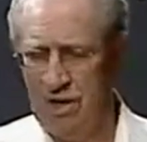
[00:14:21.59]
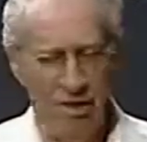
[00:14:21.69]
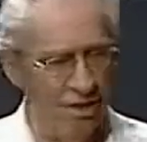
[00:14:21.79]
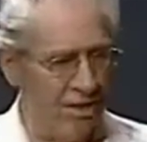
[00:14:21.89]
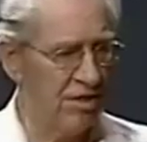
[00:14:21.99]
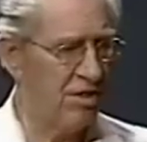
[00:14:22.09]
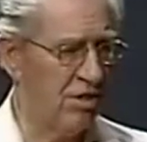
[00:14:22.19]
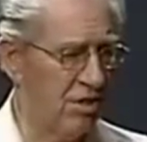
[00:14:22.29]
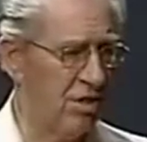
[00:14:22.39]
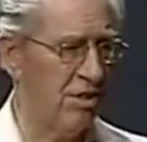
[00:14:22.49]
This
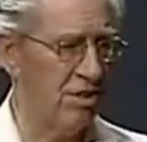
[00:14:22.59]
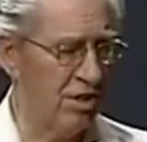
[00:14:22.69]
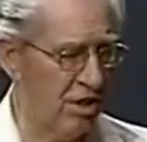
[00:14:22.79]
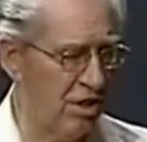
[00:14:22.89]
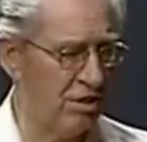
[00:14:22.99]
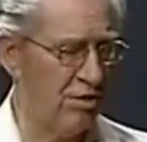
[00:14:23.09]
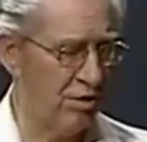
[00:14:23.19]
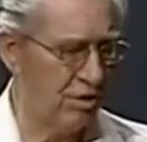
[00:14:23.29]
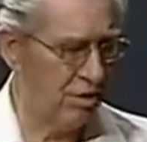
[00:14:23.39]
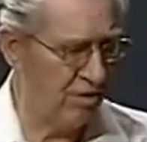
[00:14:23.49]
is
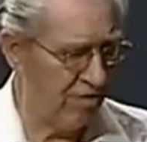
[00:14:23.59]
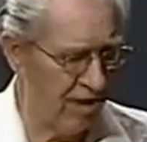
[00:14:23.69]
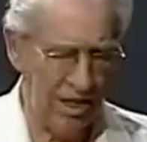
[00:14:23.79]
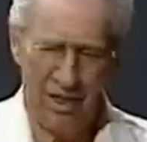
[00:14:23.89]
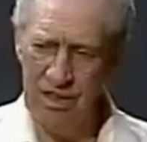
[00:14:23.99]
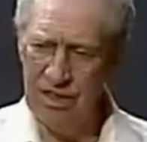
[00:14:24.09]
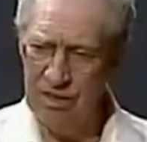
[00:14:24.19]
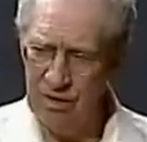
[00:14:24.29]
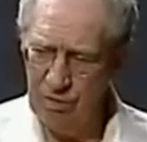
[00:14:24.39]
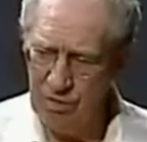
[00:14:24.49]
Israel's final
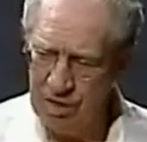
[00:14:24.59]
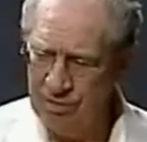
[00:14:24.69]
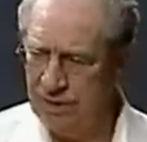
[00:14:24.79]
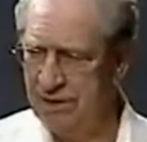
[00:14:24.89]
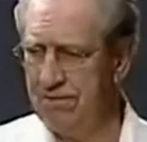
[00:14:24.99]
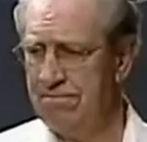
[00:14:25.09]
remnant.